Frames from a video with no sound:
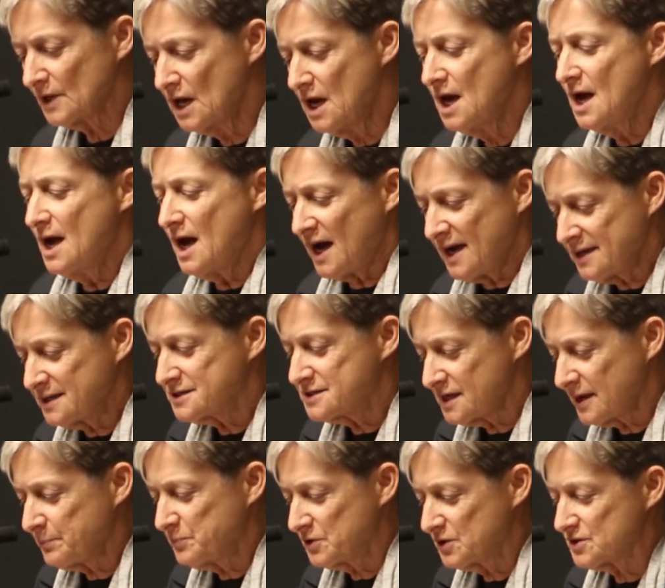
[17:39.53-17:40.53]
I
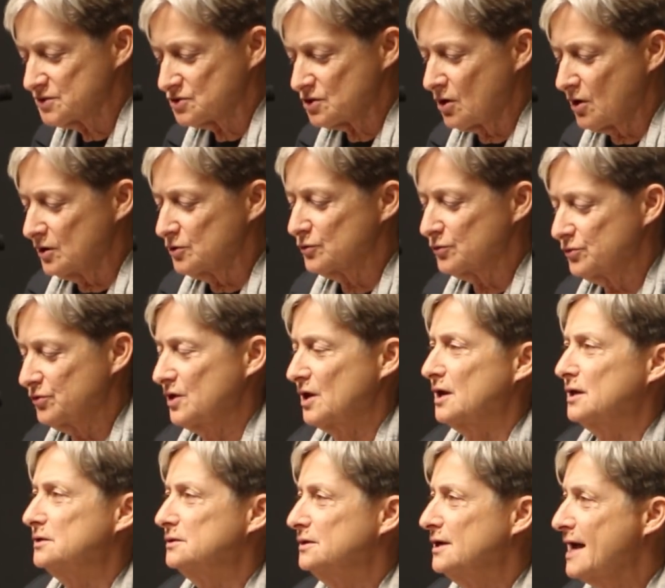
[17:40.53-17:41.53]
accept this honor
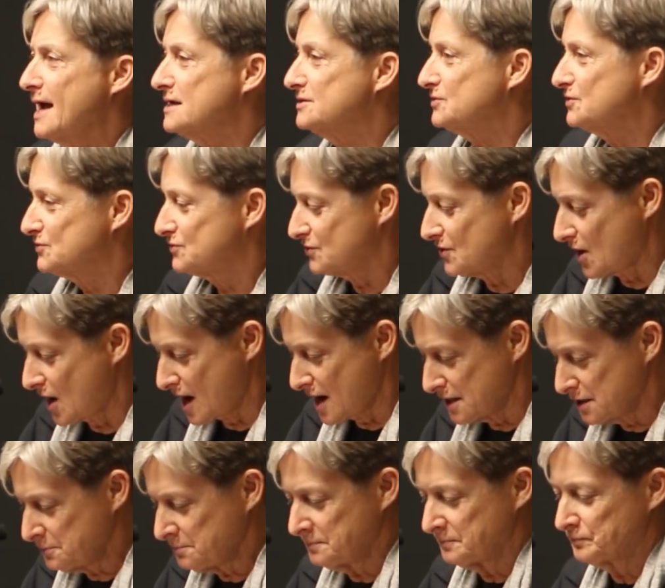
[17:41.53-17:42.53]
then as a
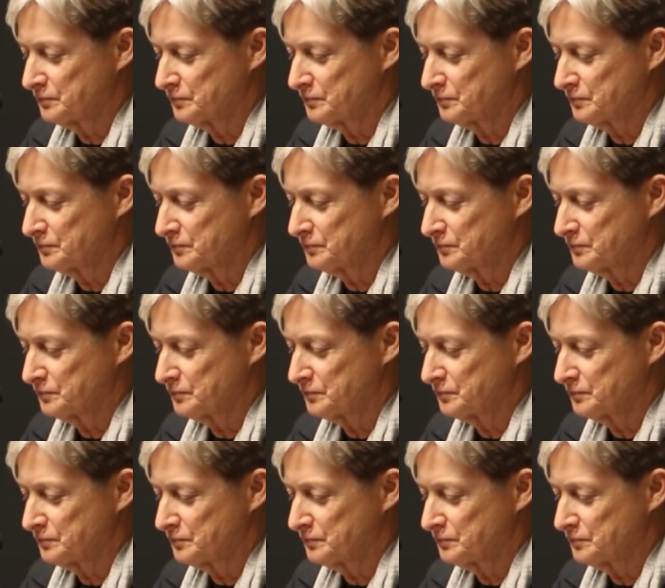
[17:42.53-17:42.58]
sign